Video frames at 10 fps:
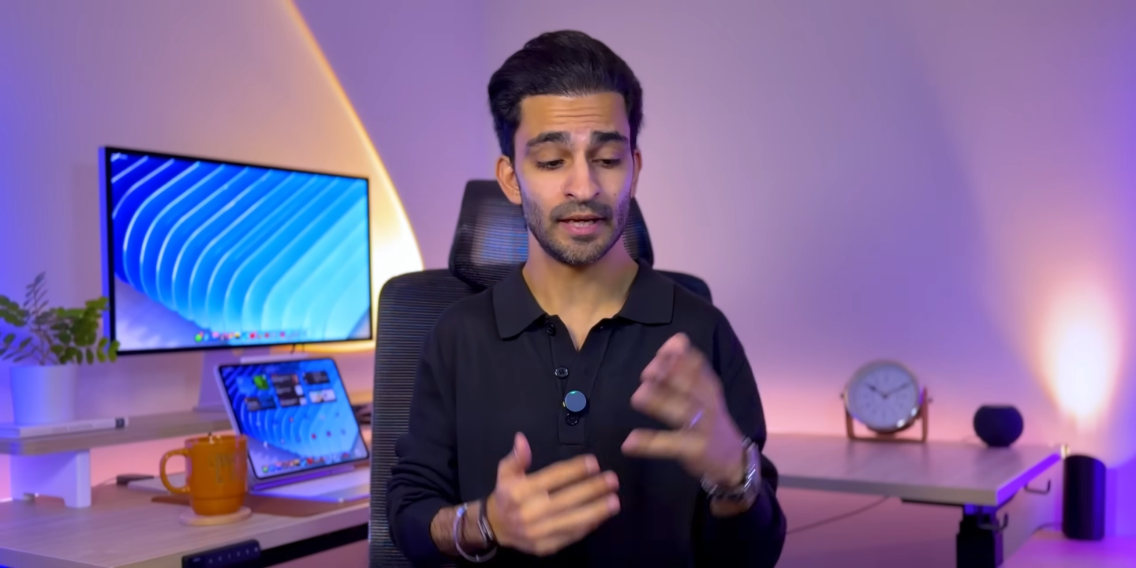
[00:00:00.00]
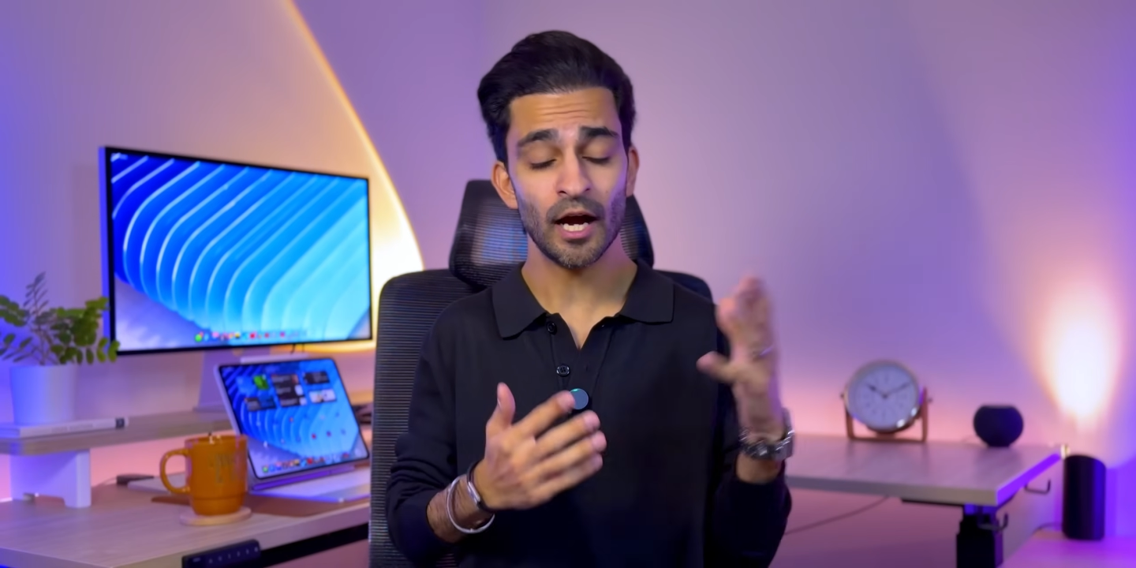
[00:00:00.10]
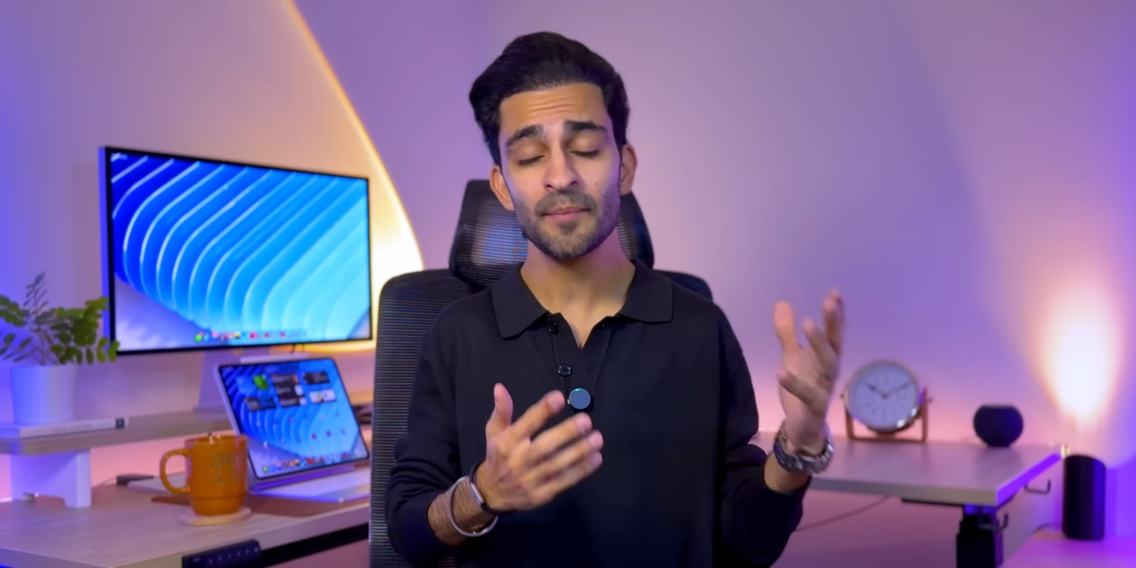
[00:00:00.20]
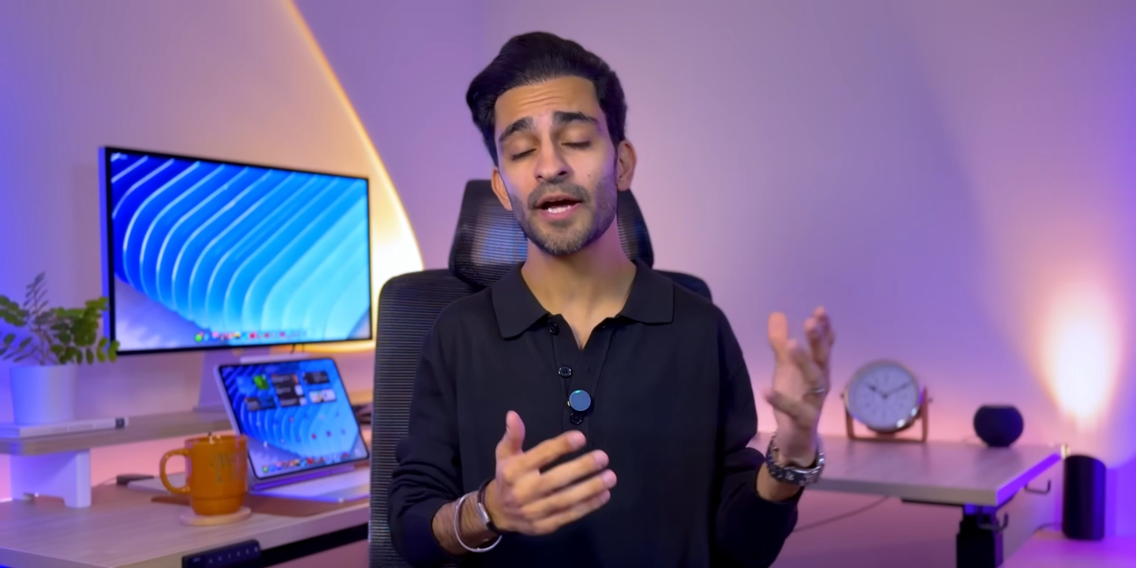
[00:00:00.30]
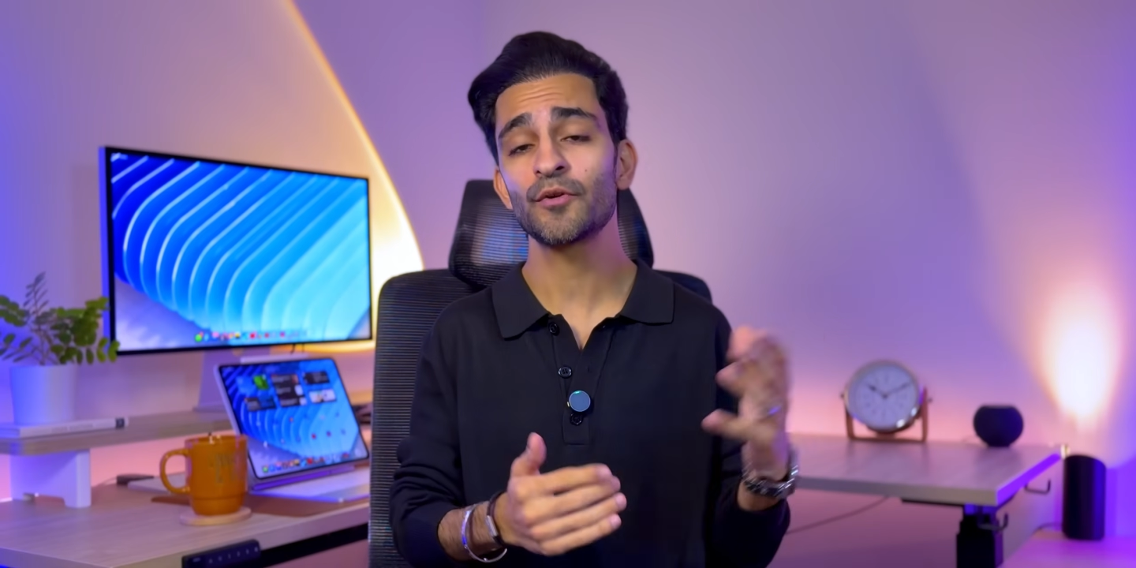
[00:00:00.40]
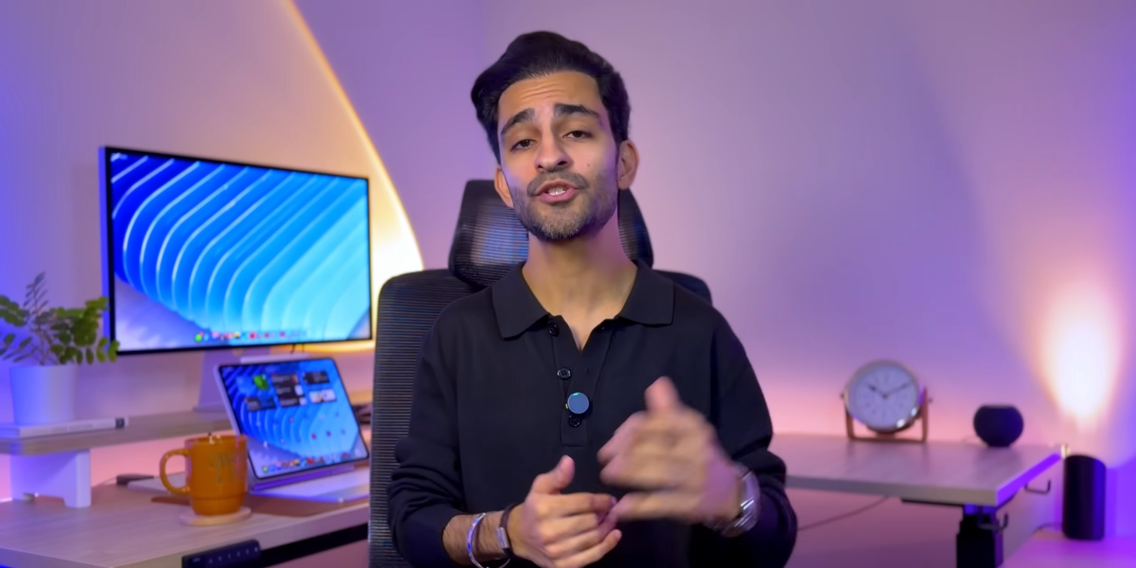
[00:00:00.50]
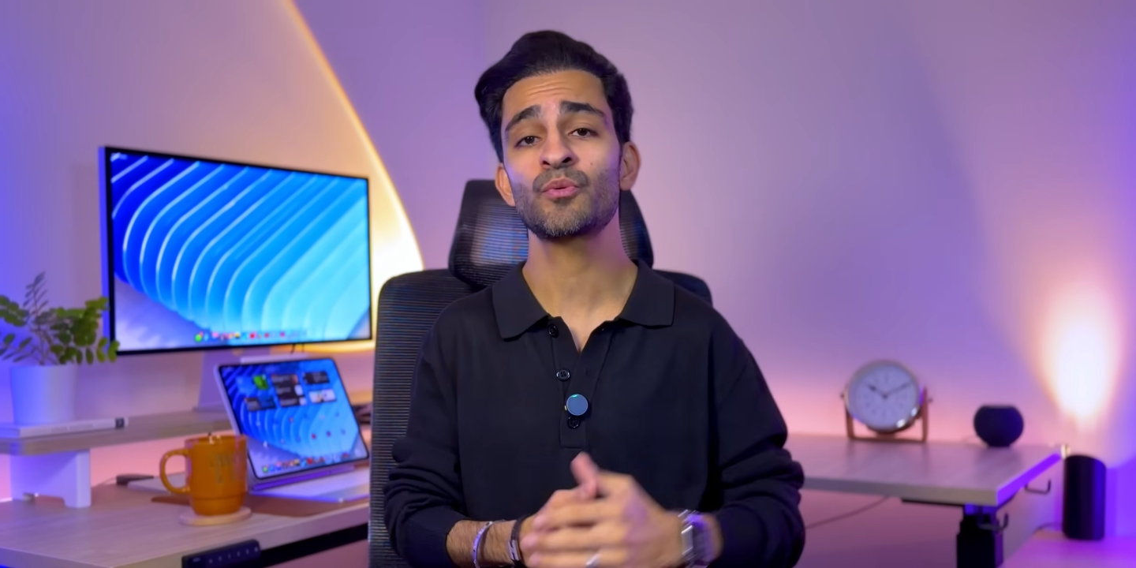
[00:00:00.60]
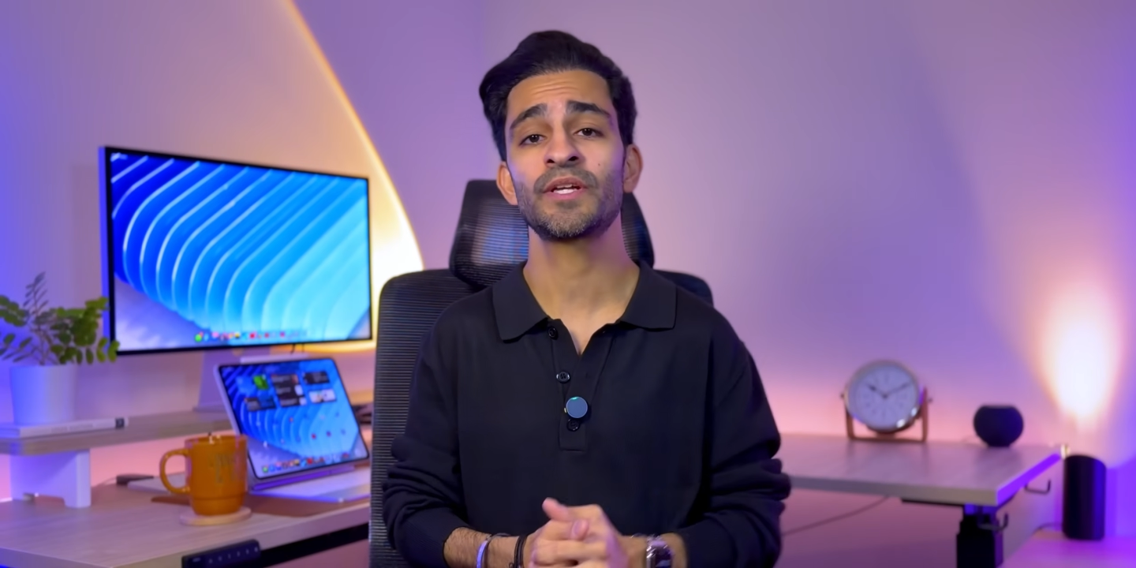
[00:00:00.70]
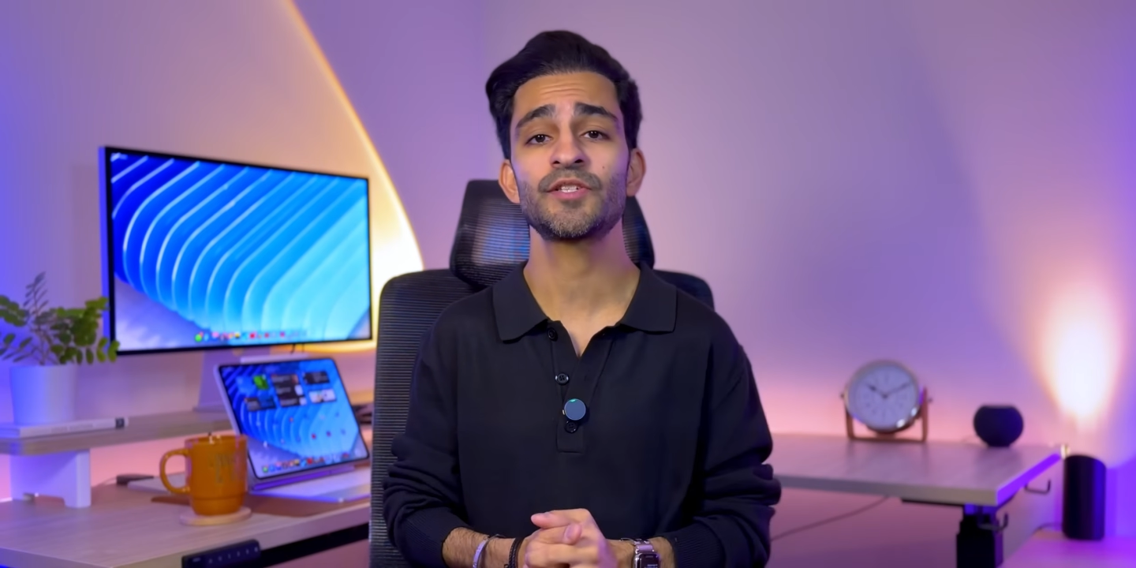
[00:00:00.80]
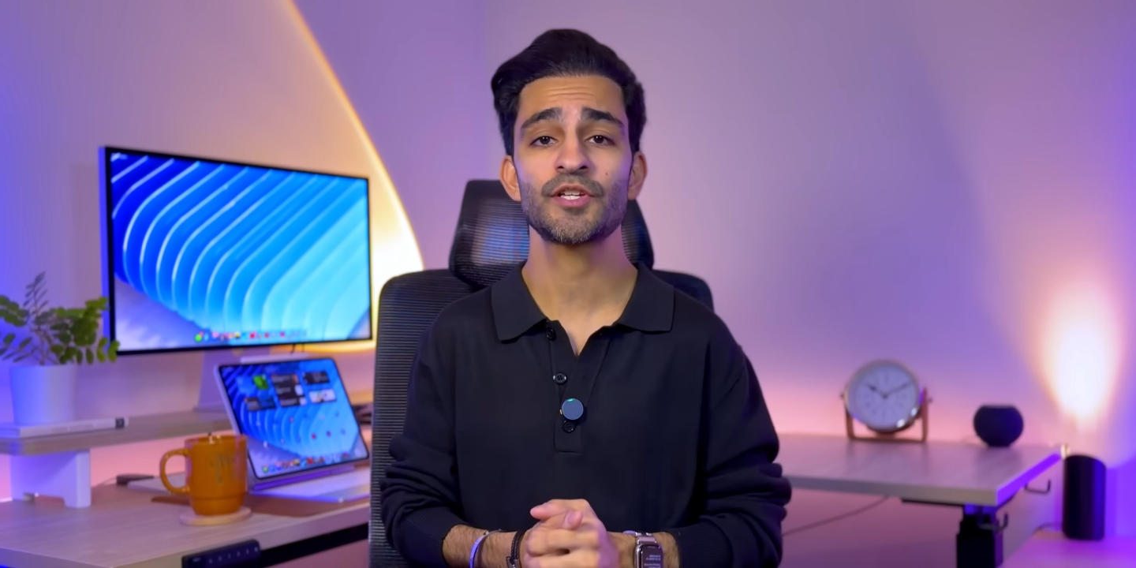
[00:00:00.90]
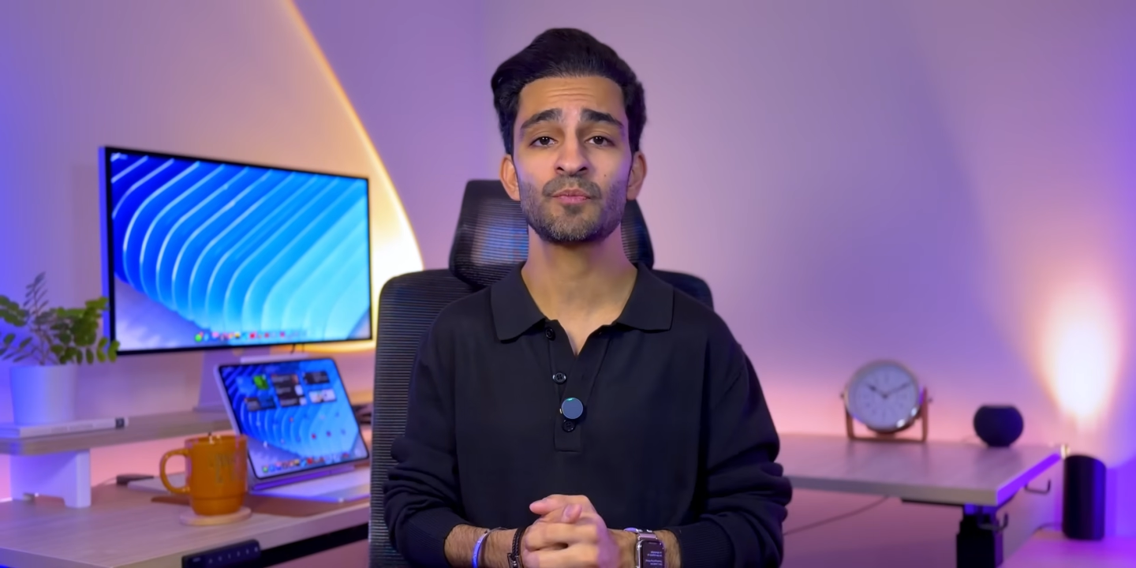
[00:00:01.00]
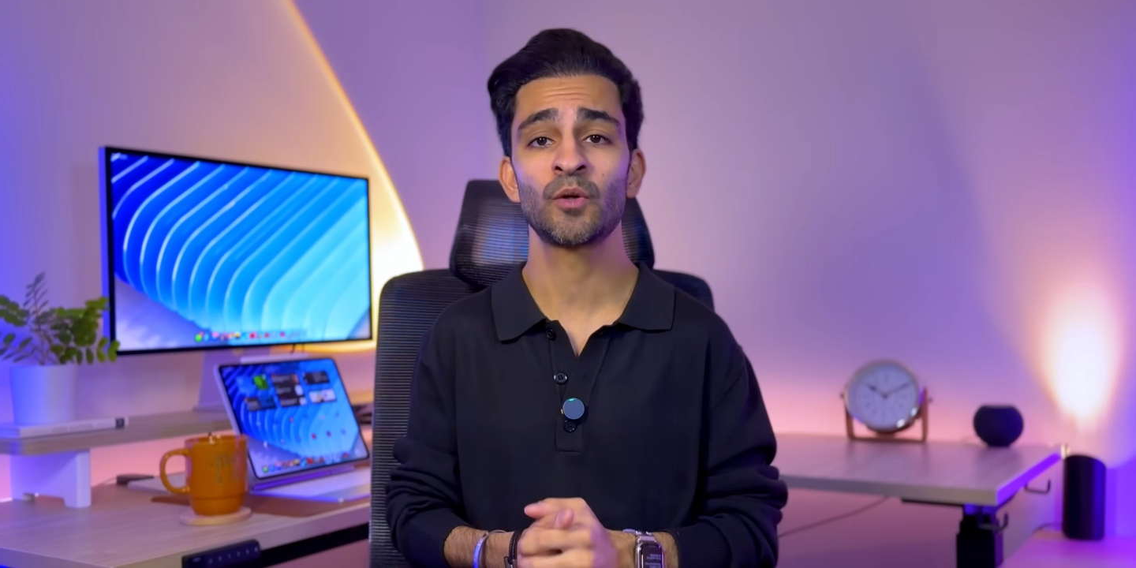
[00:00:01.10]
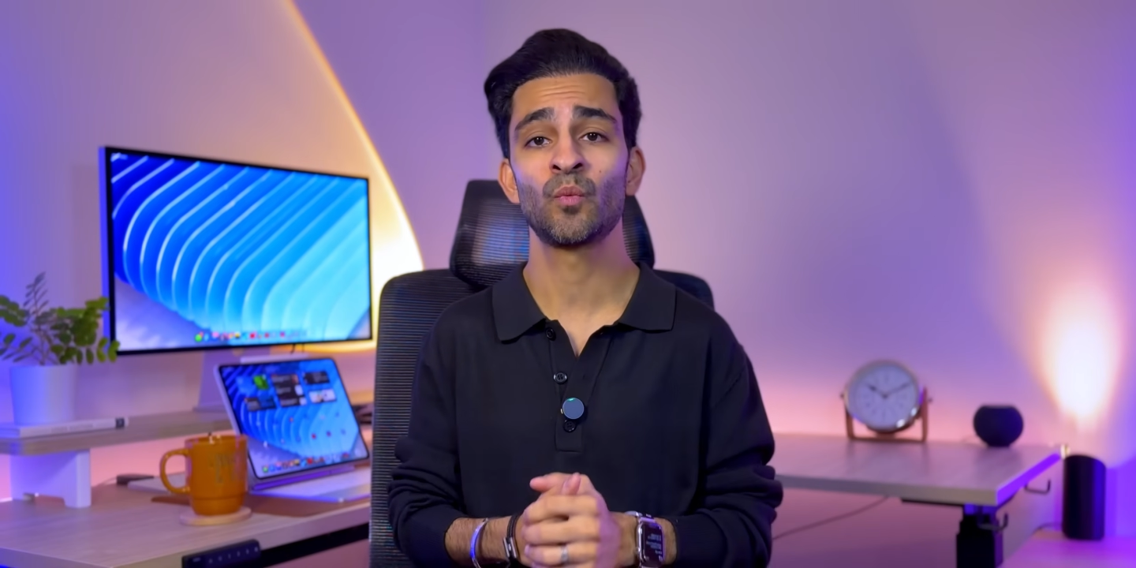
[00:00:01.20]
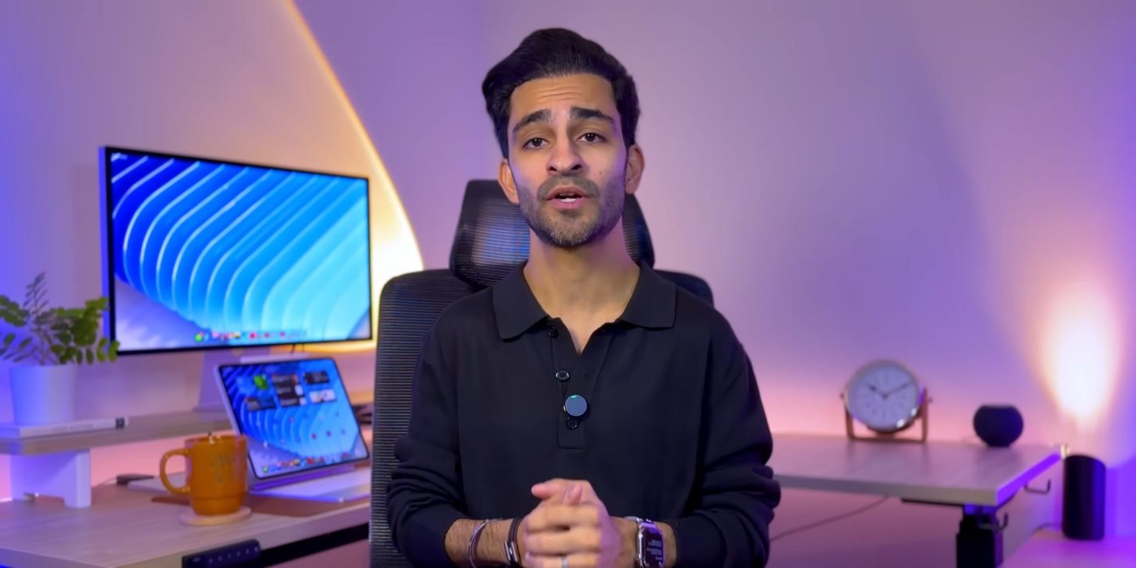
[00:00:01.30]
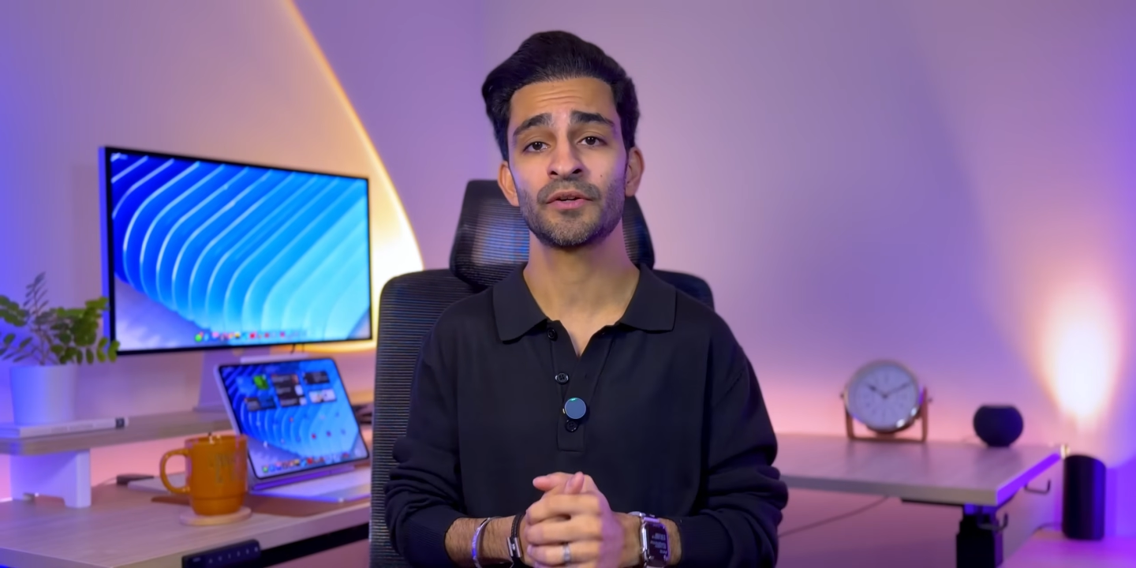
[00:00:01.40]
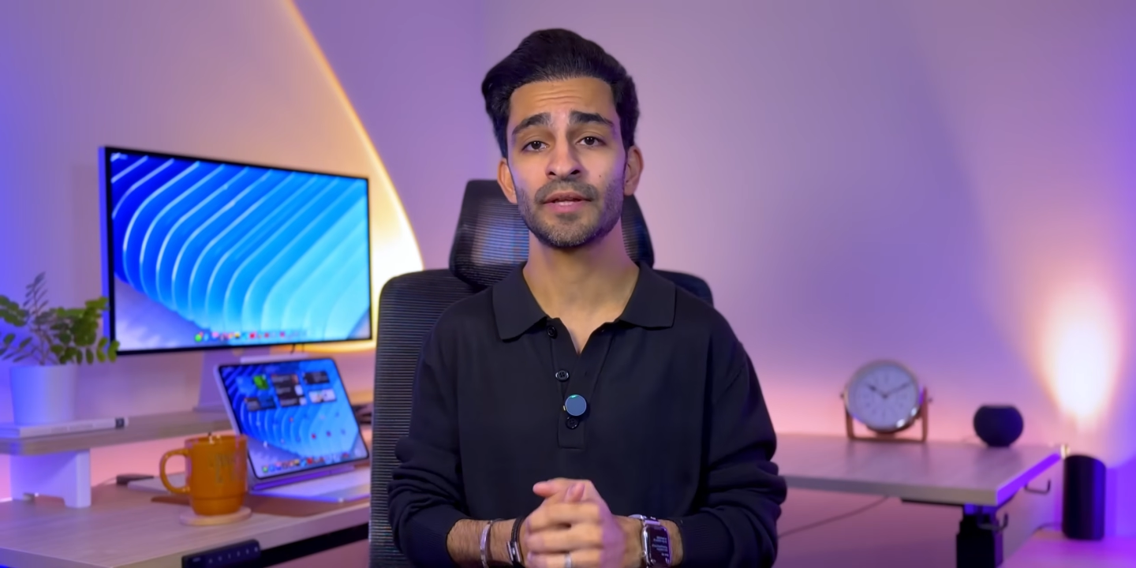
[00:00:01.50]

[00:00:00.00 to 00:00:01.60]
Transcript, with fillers: An iPadOS 26.1 or